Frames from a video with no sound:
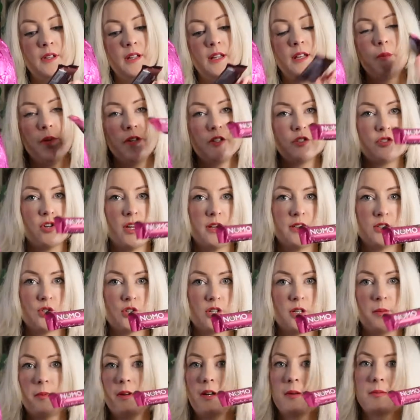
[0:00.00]
And I won't try the
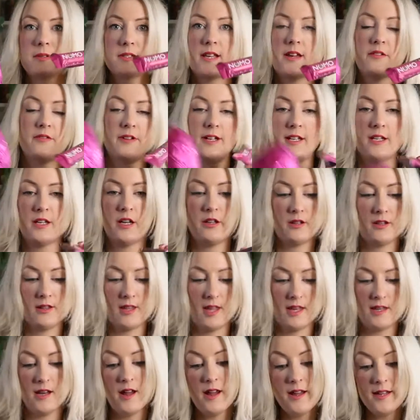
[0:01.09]
chocolate bar because I already know that
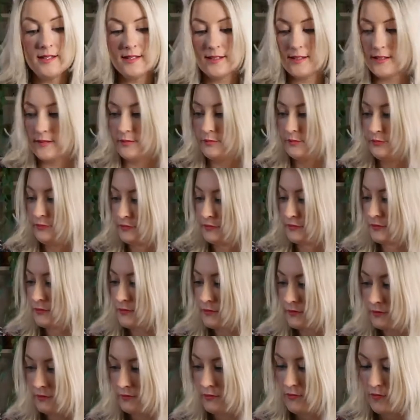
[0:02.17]
they're nice.
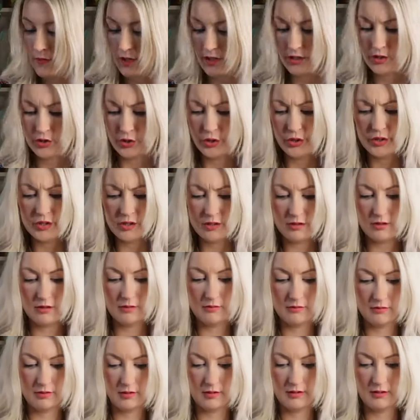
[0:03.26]
It's good
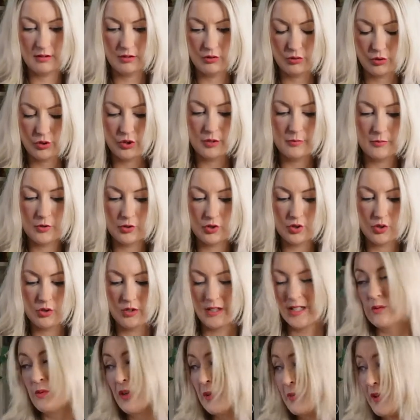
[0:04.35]
milk
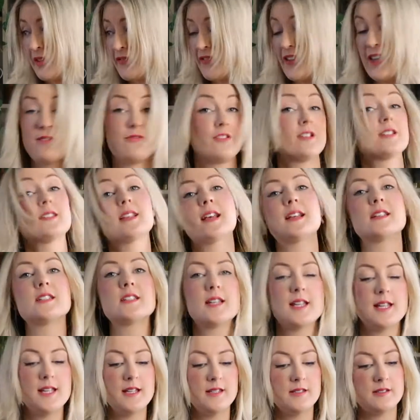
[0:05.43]
chocolate. It's one of my favourites
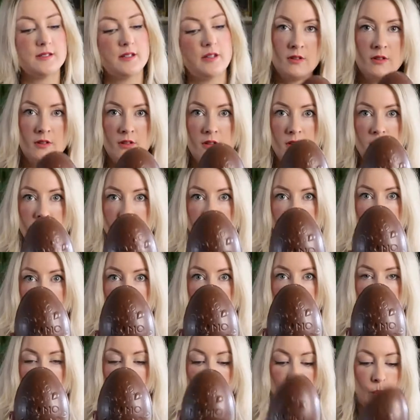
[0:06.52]
actually.
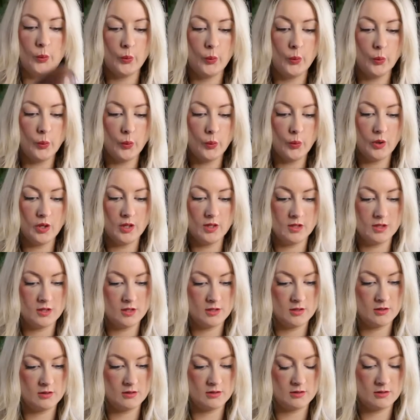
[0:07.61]

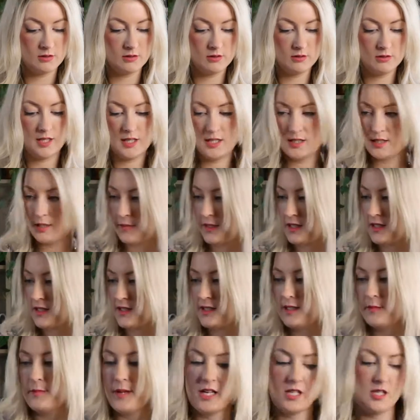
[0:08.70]
I need something to
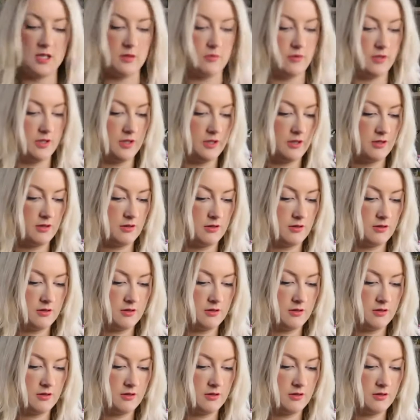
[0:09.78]
smash it with.